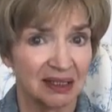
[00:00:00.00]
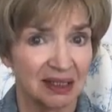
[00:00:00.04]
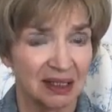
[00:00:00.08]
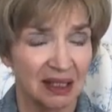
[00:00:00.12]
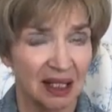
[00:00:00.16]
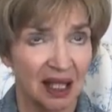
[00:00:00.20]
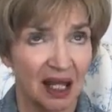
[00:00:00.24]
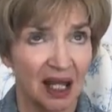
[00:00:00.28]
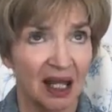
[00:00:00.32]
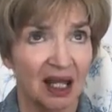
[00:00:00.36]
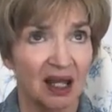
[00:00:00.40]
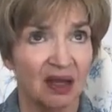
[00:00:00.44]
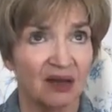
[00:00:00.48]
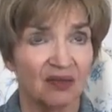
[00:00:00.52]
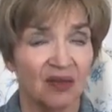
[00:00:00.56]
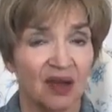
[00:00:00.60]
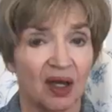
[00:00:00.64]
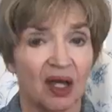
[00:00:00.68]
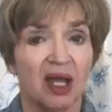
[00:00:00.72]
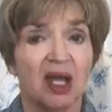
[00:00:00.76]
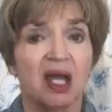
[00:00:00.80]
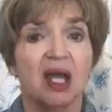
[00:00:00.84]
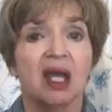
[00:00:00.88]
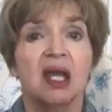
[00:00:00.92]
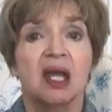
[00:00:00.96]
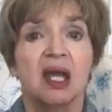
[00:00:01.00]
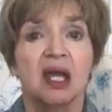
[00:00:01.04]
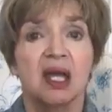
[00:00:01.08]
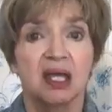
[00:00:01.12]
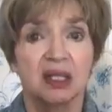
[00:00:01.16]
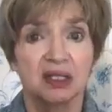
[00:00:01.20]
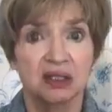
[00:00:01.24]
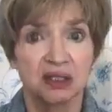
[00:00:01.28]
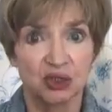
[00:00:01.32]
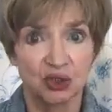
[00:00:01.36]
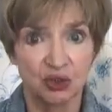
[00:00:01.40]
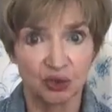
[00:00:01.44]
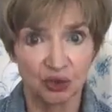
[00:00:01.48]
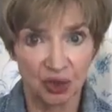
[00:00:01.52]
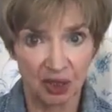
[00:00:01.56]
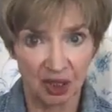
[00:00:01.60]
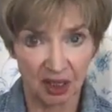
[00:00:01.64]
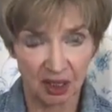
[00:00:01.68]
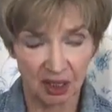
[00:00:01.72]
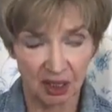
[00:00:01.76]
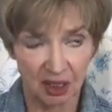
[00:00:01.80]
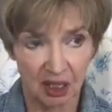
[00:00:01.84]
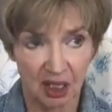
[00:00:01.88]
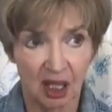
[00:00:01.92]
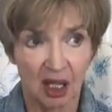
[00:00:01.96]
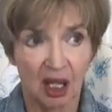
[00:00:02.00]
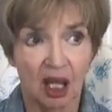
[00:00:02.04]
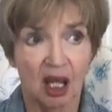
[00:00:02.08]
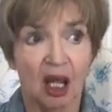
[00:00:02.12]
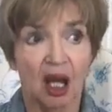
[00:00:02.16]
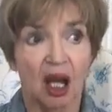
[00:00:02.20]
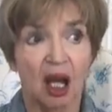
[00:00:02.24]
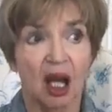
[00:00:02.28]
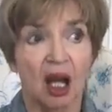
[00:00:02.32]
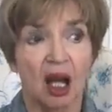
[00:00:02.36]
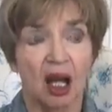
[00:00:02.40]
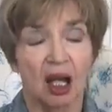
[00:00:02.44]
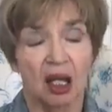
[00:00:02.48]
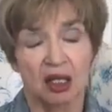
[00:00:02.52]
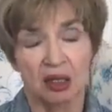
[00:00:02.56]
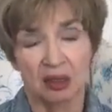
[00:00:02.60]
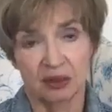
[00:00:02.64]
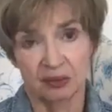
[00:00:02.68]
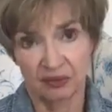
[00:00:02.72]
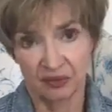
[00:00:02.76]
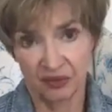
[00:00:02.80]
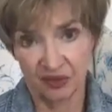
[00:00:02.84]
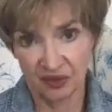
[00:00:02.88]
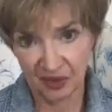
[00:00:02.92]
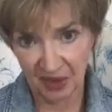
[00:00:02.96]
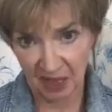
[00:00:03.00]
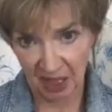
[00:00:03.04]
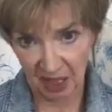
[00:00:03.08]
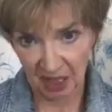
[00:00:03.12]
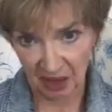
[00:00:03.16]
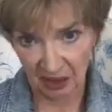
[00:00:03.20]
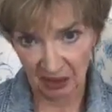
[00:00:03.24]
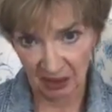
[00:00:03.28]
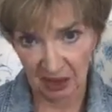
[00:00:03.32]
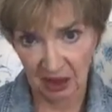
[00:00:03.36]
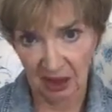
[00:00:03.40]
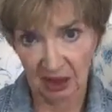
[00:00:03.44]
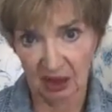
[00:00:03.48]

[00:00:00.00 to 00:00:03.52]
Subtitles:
And I have a history that